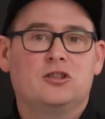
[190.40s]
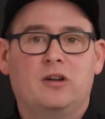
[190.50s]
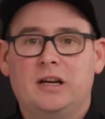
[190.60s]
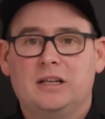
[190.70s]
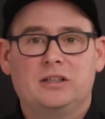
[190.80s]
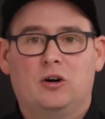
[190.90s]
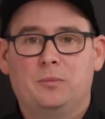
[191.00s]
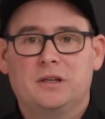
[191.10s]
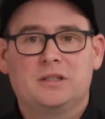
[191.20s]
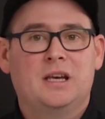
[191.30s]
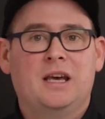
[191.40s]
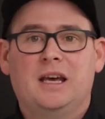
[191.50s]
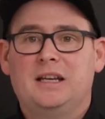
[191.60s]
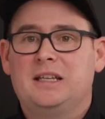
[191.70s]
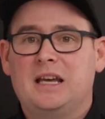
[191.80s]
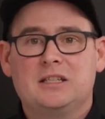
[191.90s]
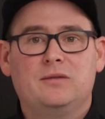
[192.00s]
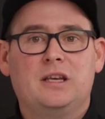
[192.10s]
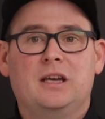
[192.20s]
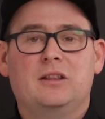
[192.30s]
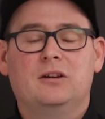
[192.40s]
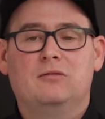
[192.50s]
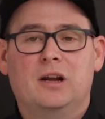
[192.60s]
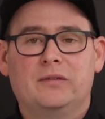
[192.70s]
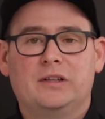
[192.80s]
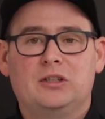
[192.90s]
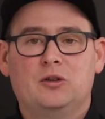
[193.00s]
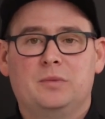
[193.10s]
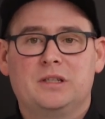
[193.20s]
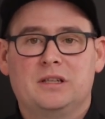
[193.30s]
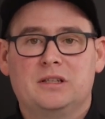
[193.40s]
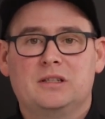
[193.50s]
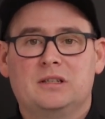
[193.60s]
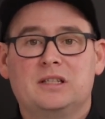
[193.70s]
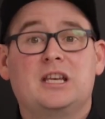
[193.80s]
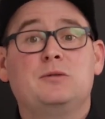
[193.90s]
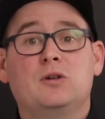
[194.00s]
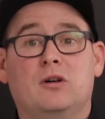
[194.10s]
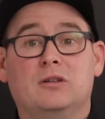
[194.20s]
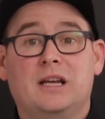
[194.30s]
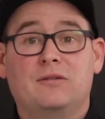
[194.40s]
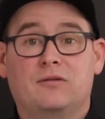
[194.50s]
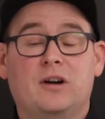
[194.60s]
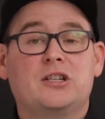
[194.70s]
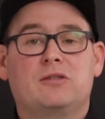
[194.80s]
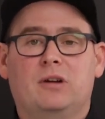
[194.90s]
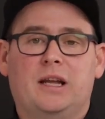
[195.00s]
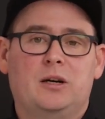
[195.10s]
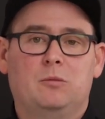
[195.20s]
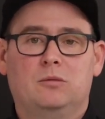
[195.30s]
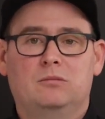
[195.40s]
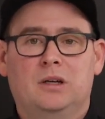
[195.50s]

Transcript: and trending topics, and days of the year that are relevant to your business. This keeps your content fresh and relatable.